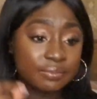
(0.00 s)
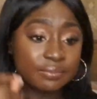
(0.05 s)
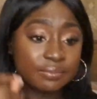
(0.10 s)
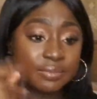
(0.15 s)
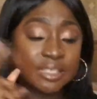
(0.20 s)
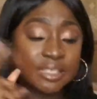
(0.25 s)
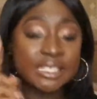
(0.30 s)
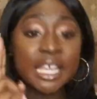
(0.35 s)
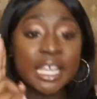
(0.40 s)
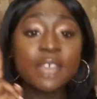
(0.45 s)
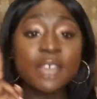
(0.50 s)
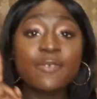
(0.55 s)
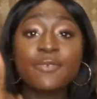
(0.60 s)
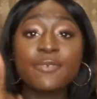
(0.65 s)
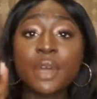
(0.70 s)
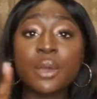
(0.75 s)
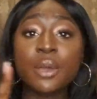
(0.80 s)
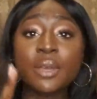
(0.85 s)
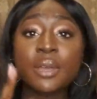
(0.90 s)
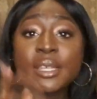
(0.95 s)
staying
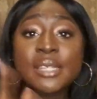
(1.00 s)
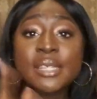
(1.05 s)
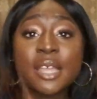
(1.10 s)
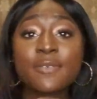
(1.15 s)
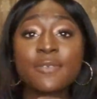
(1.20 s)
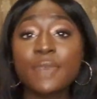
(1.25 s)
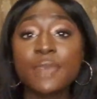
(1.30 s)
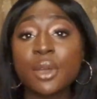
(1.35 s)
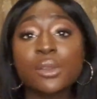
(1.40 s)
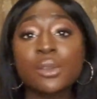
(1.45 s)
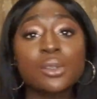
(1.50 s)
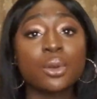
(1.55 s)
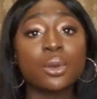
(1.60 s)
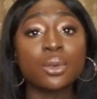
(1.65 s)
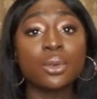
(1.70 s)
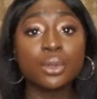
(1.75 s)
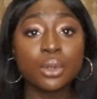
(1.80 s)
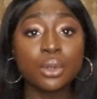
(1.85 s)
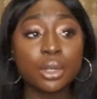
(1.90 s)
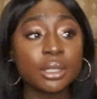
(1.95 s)
focused
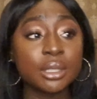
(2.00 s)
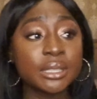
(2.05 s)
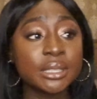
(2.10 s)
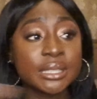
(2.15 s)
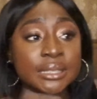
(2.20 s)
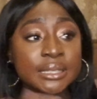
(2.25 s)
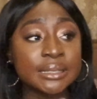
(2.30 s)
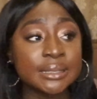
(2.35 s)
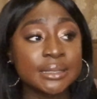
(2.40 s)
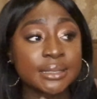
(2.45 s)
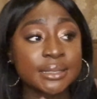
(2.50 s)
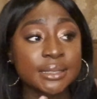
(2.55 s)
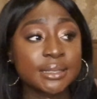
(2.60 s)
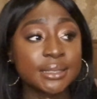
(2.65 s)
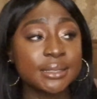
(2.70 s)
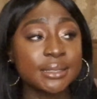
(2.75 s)
on God is